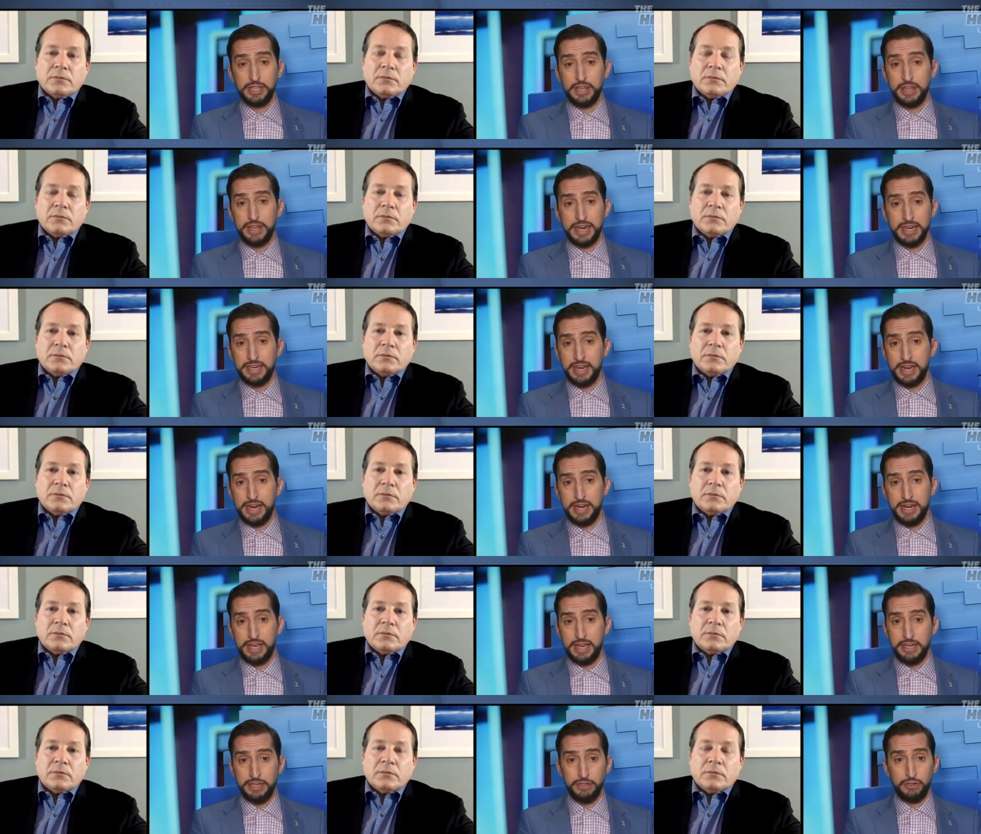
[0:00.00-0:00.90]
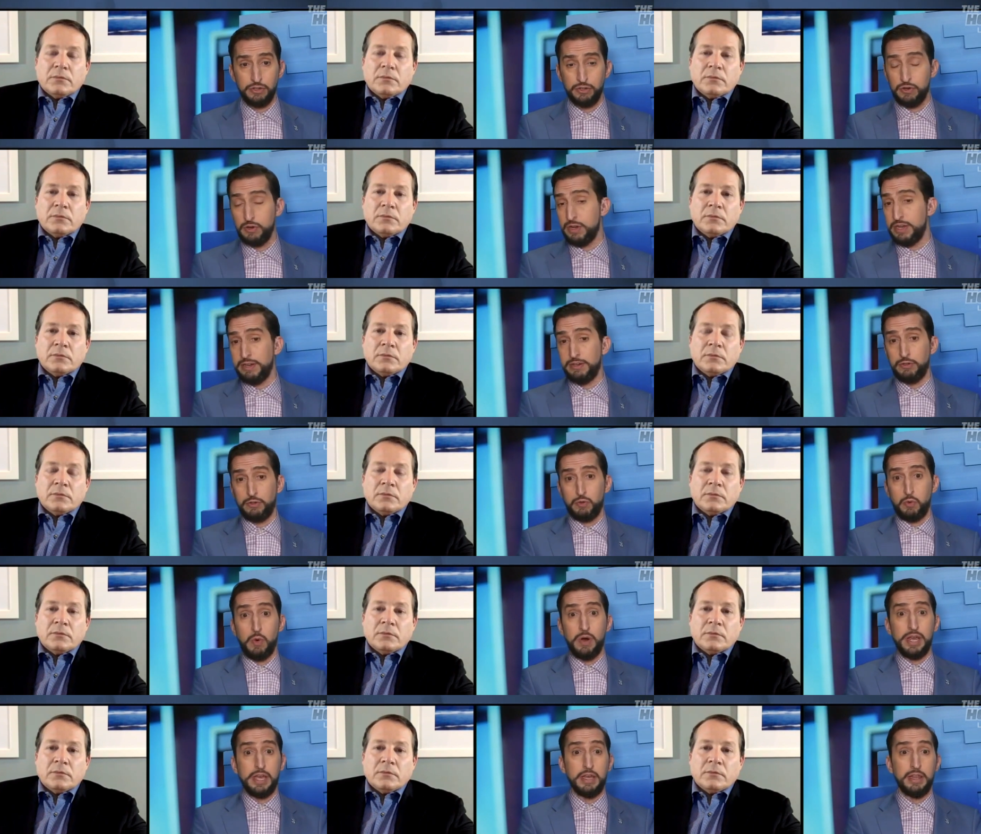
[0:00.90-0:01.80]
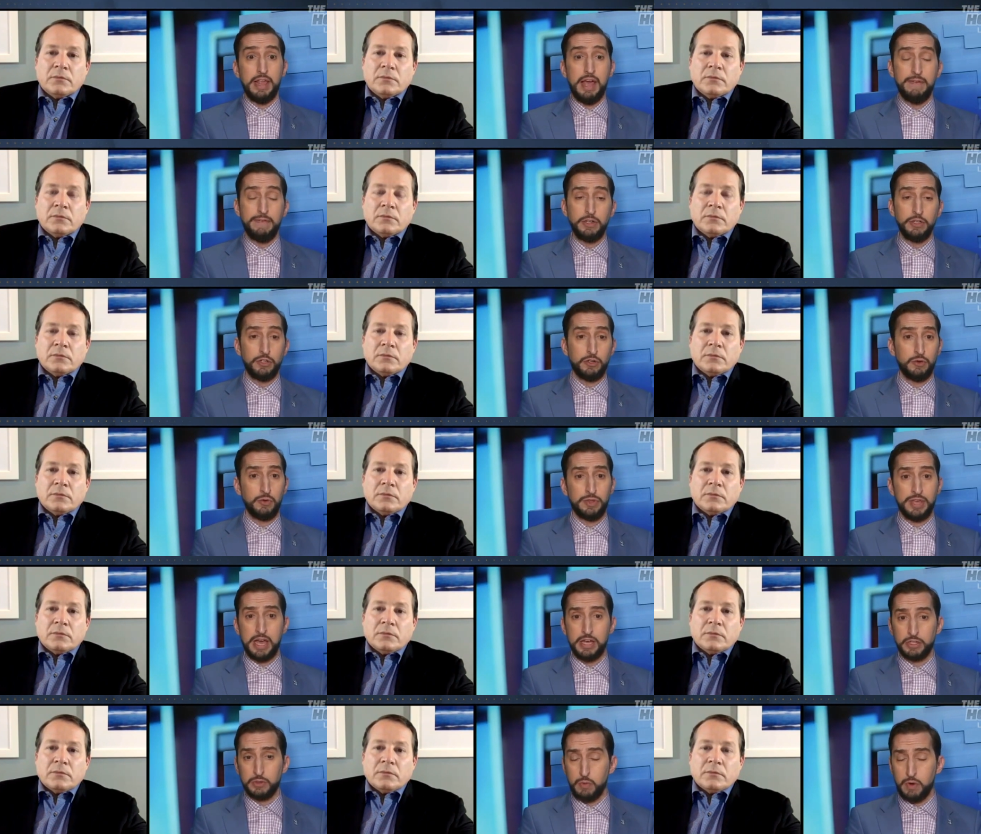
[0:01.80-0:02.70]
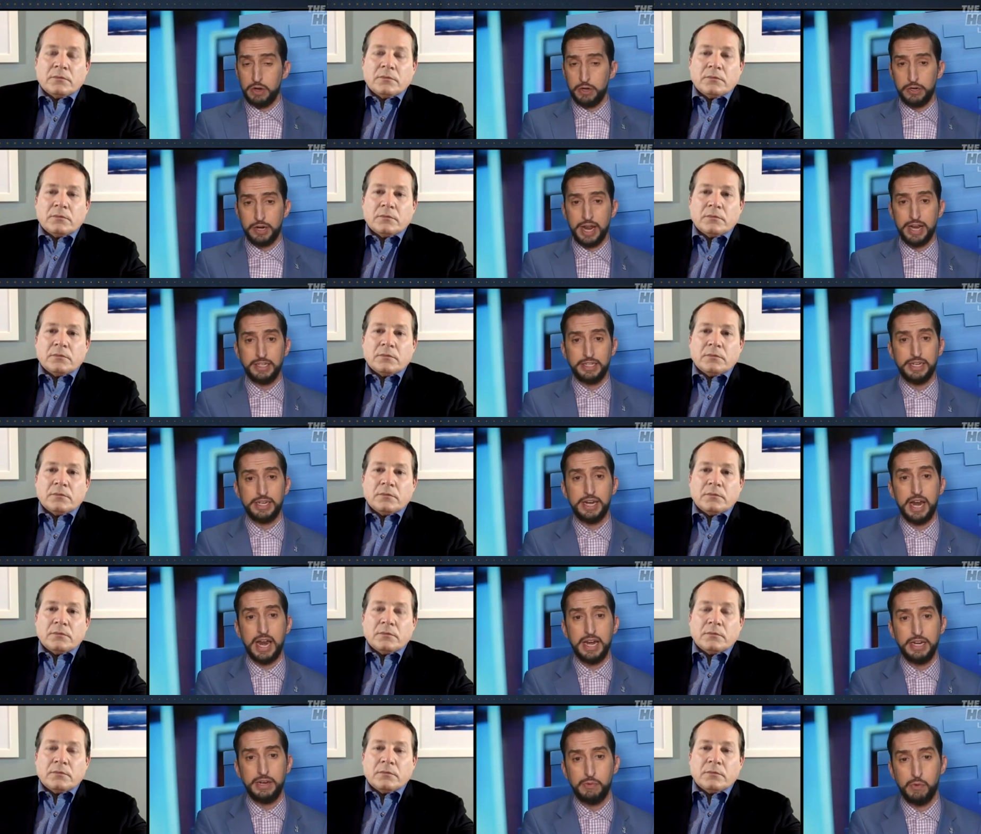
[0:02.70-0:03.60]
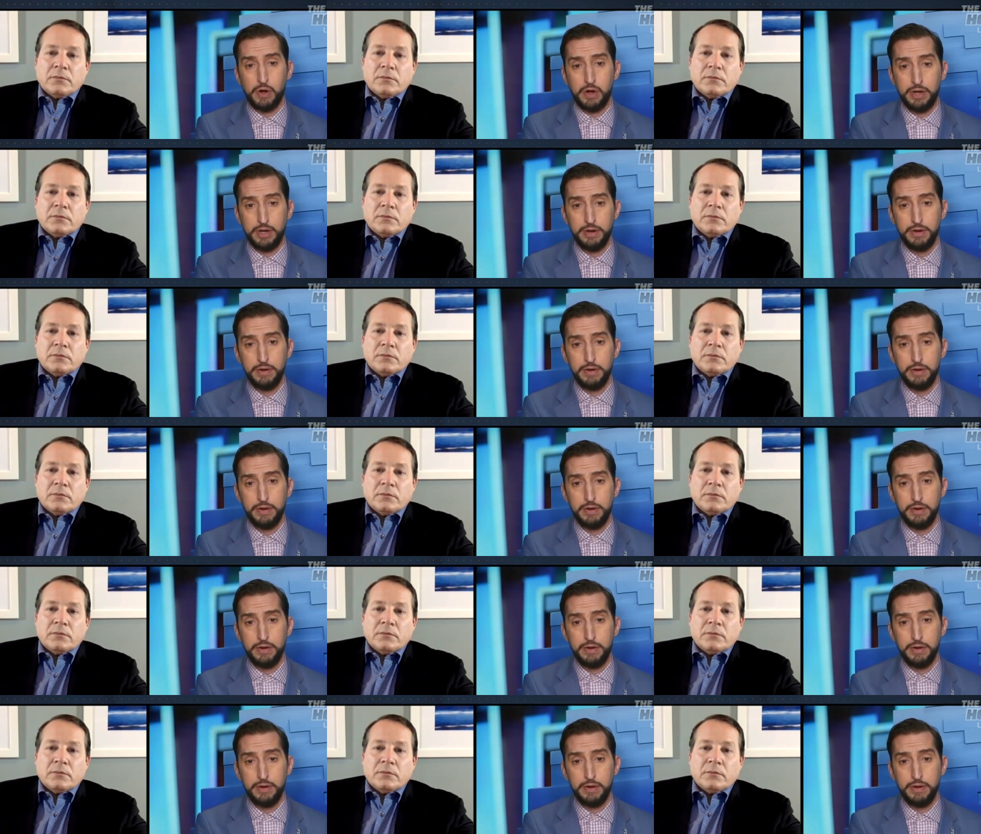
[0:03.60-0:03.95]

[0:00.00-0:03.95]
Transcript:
Speaker 1: than they did in 2011, 2001, or 1991.